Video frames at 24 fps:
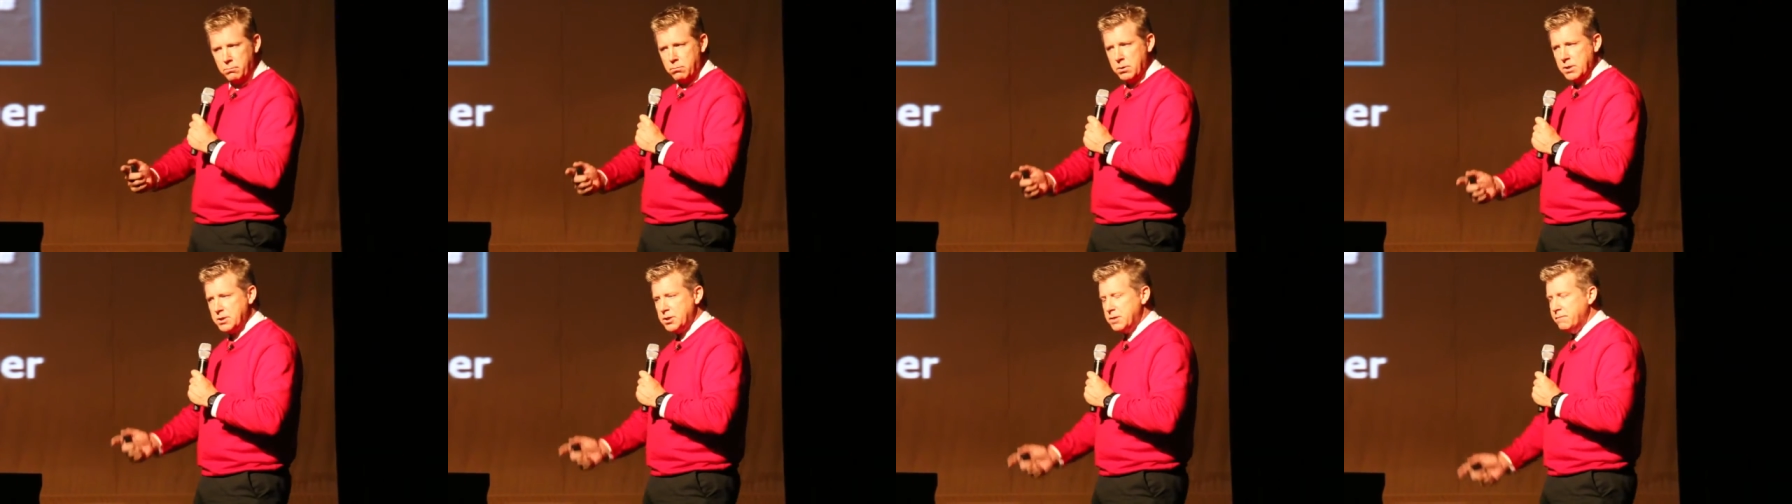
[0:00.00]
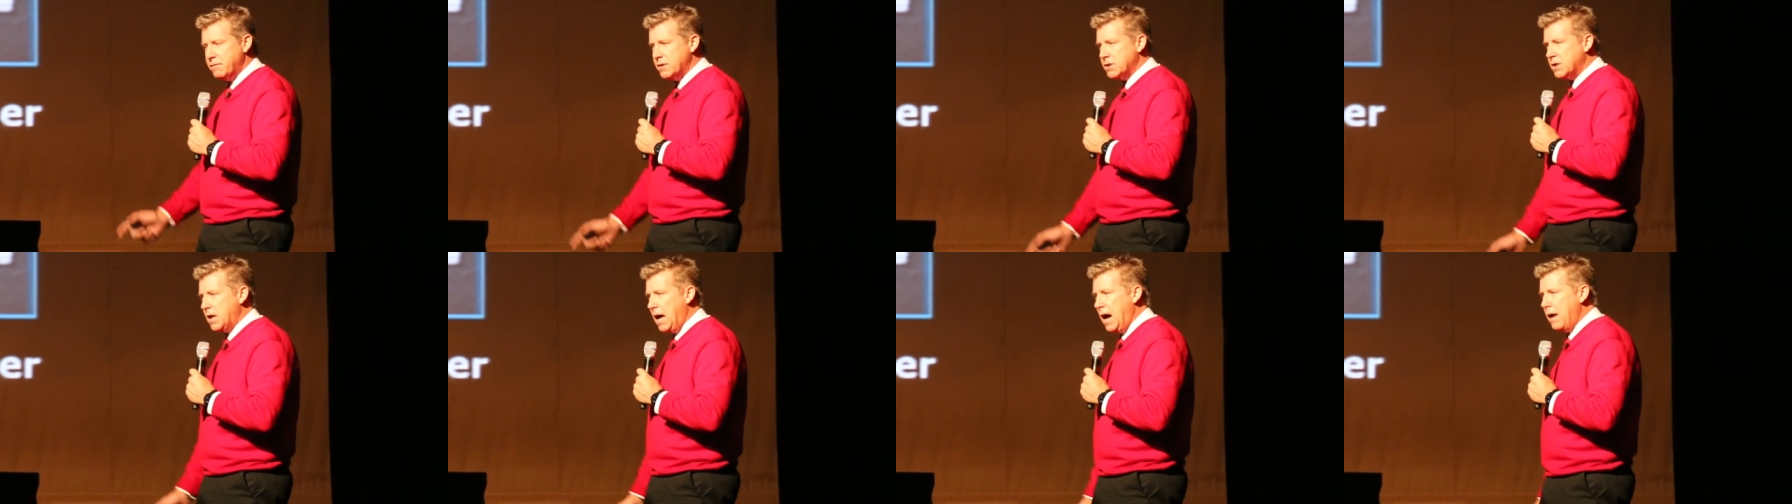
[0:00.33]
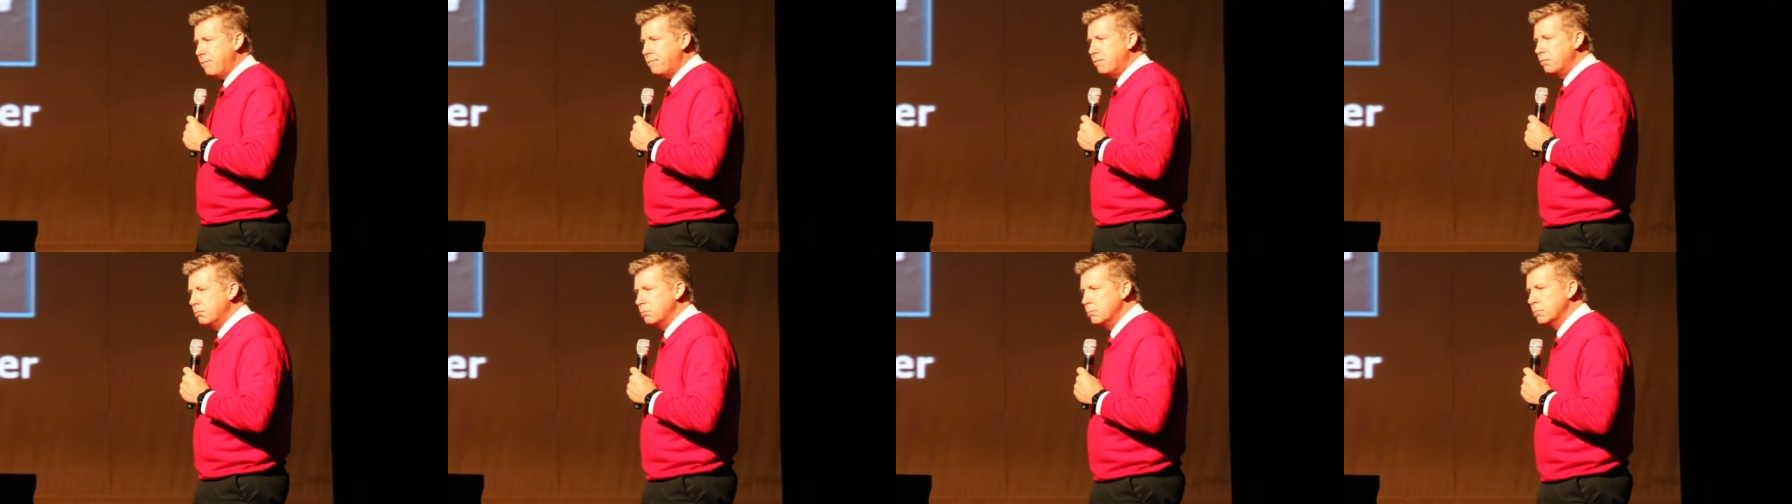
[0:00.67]
the rest of his
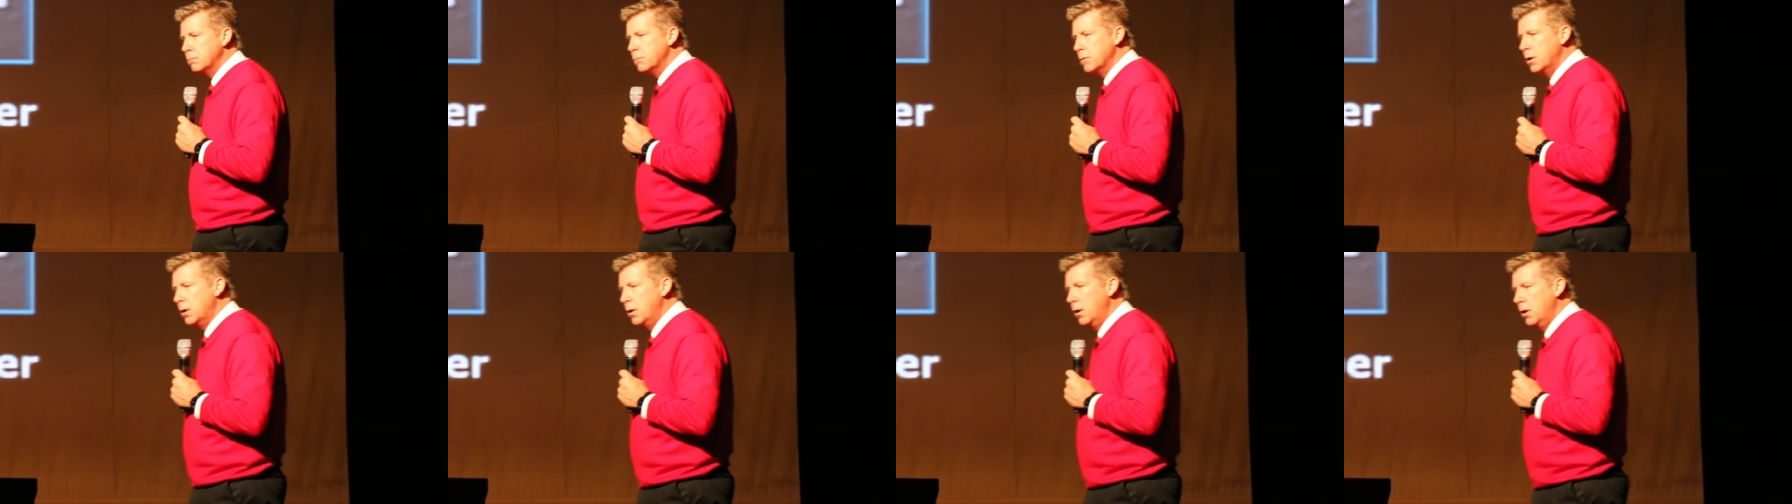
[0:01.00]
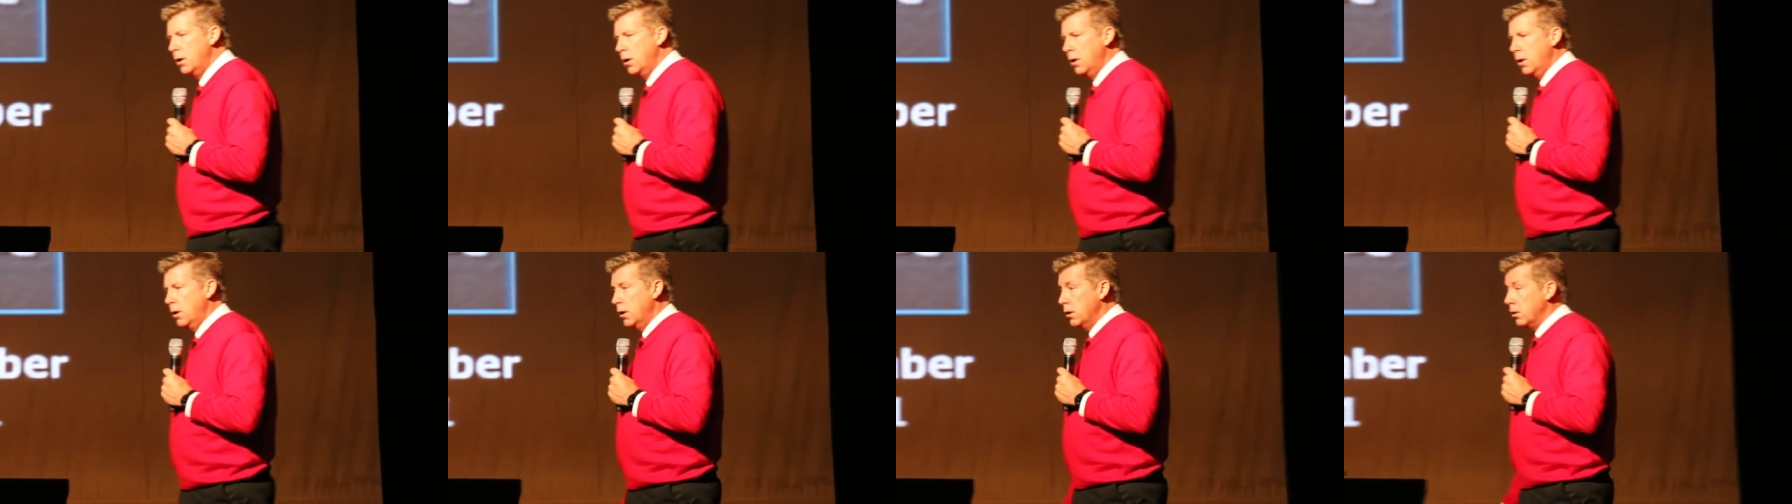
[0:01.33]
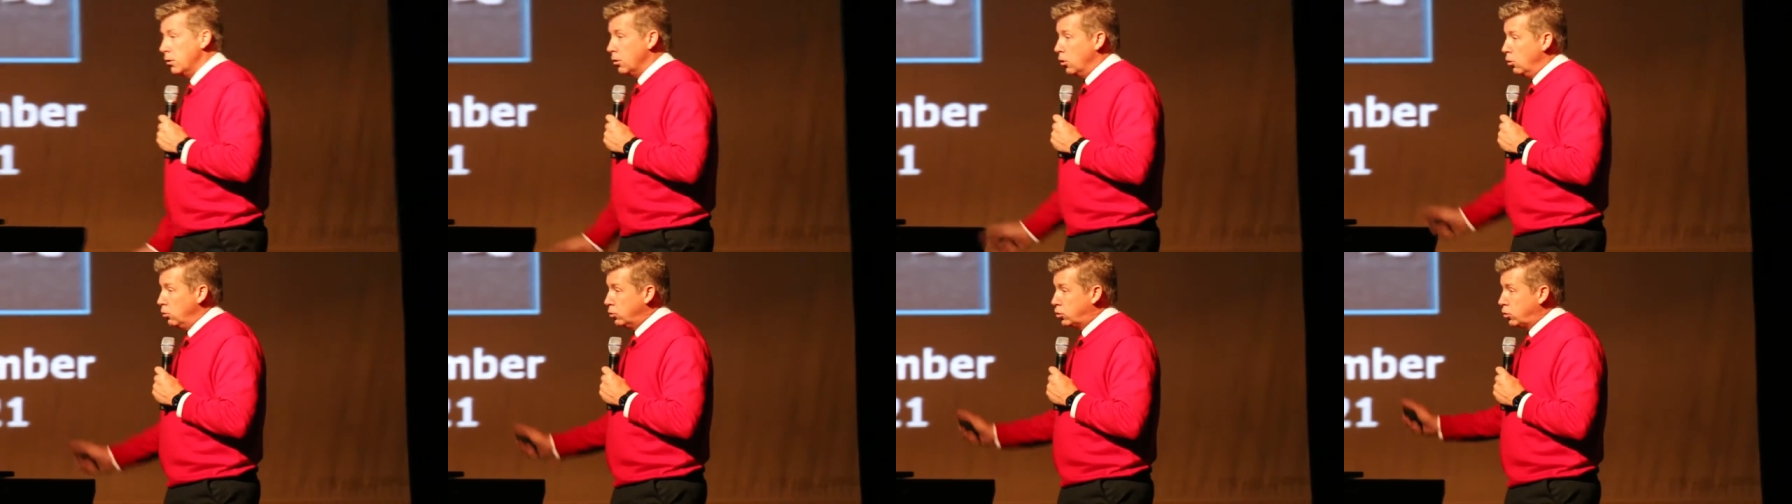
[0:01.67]
life.
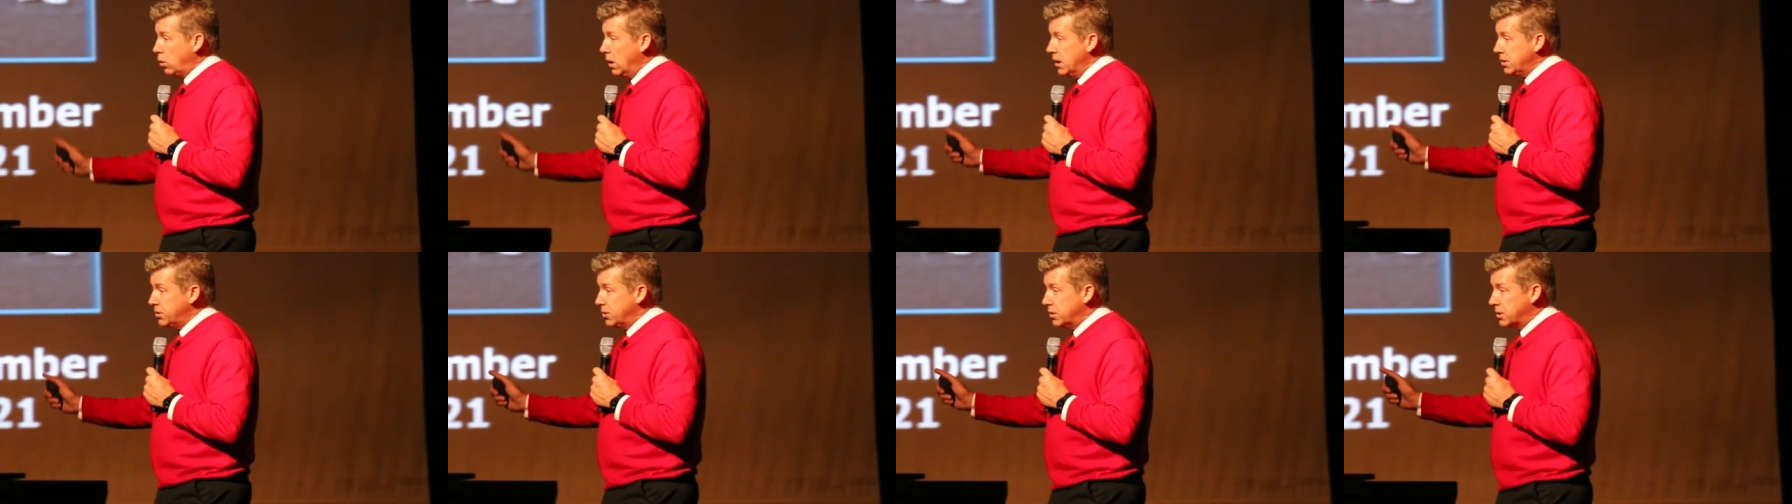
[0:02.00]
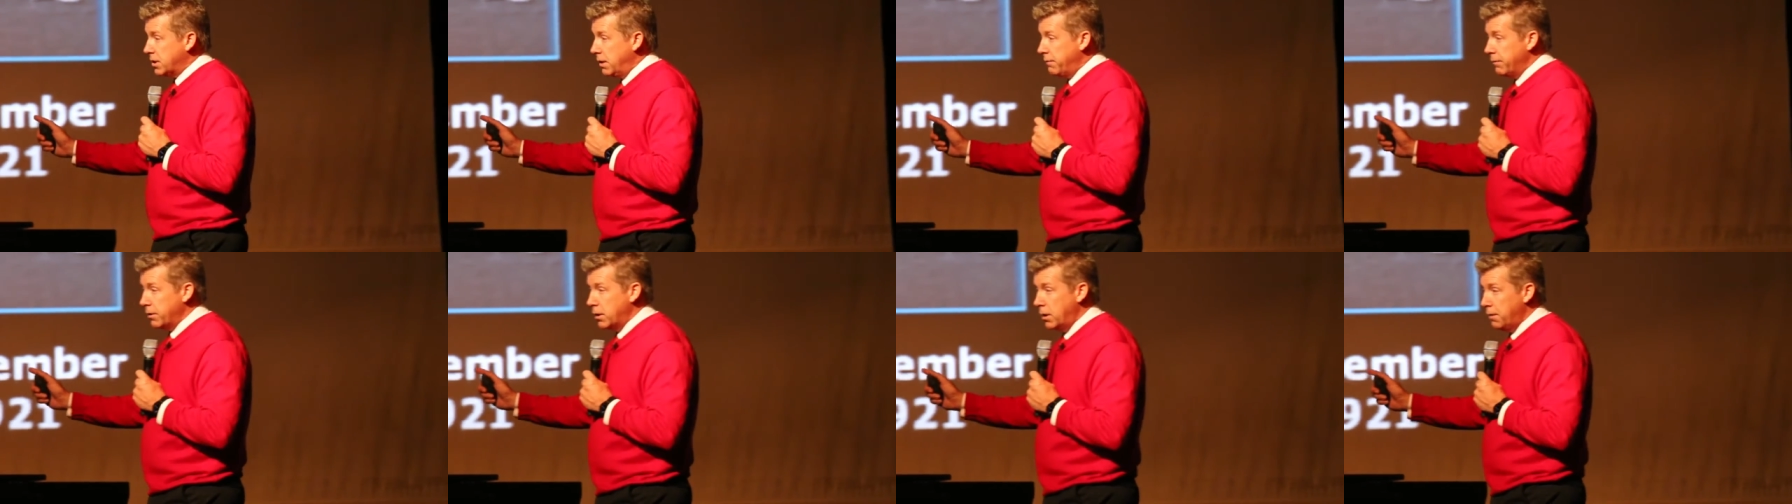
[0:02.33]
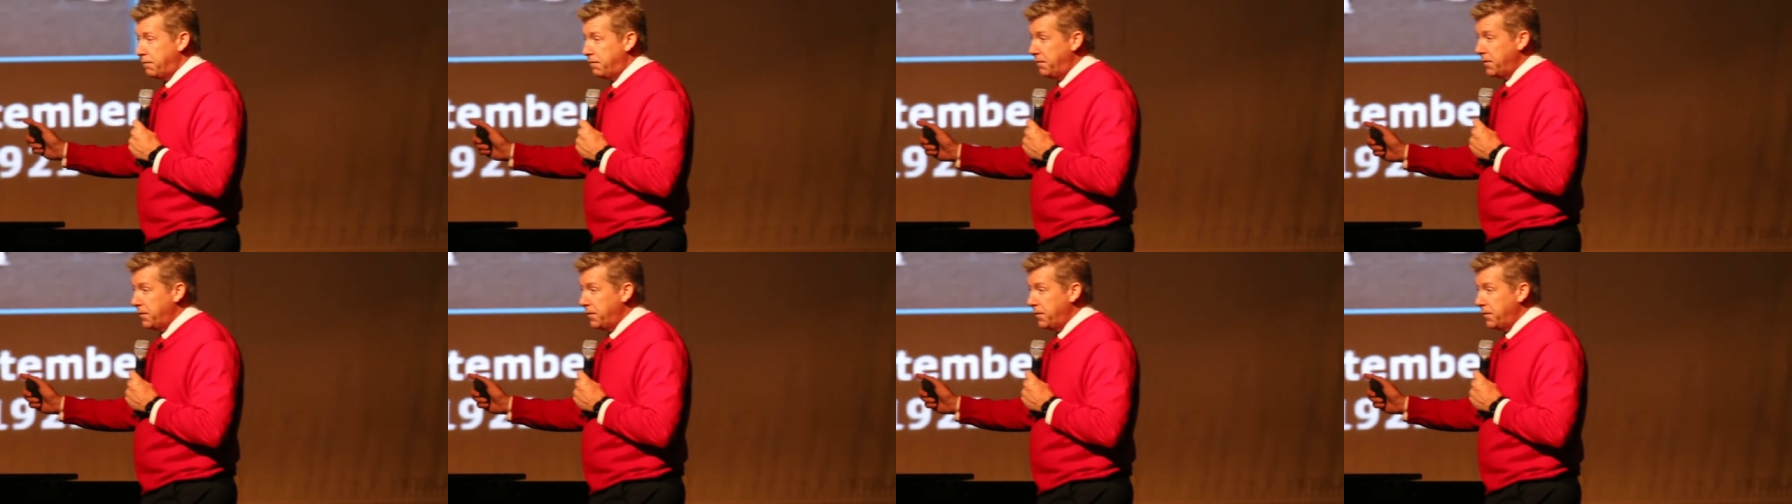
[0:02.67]
No dress is ever going